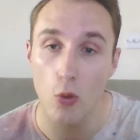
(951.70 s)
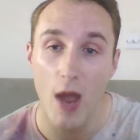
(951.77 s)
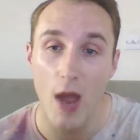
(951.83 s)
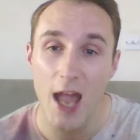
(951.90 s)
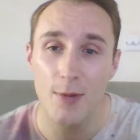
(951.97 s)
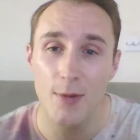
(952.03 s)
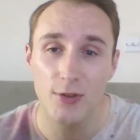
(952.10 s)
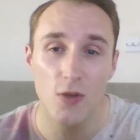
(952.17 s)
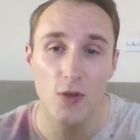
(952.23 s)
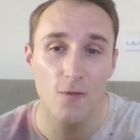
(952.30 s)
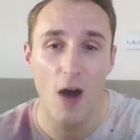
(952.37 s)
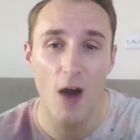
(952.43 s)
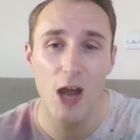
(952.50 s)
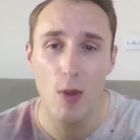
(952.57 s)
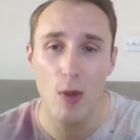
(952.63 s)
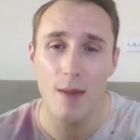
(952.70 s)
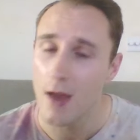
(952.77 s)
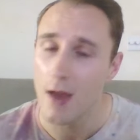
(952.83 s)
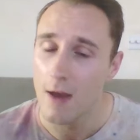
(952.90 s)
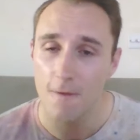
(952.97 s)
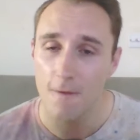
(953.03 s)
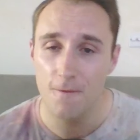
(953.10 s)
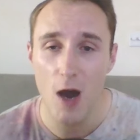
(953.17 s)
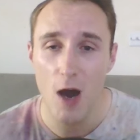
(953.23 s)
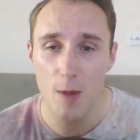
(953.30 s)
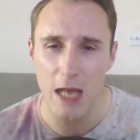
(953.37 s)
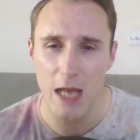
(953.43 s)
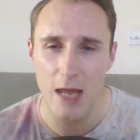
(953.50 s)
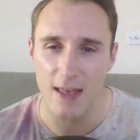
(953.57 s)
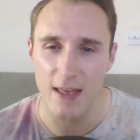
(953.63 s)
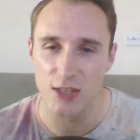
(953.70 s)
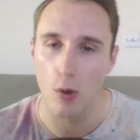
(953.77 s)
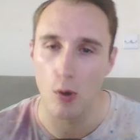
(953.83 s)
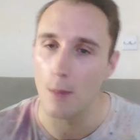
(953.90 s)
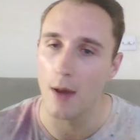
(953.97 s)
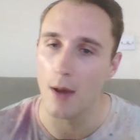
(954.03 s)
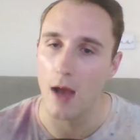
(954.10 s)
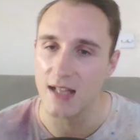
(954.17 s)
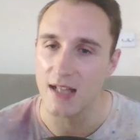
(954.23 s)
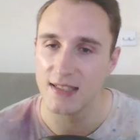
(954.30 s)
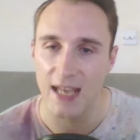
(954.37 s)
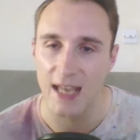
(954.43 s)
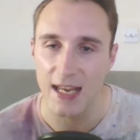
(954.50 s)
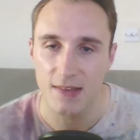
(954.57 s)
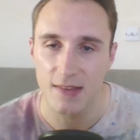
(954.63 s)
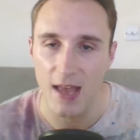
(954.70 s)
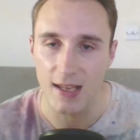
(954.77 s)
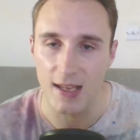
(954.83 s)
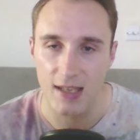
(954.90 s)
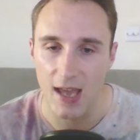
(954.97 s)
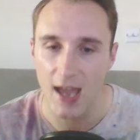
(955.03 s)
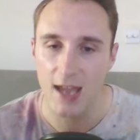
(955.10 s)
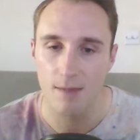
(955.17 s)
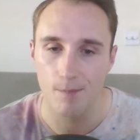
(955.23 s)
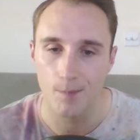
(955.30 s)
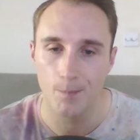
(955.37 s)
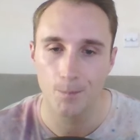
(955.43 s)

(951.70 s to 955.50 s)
able to Vine Whip, farm down that Swampert and take that game.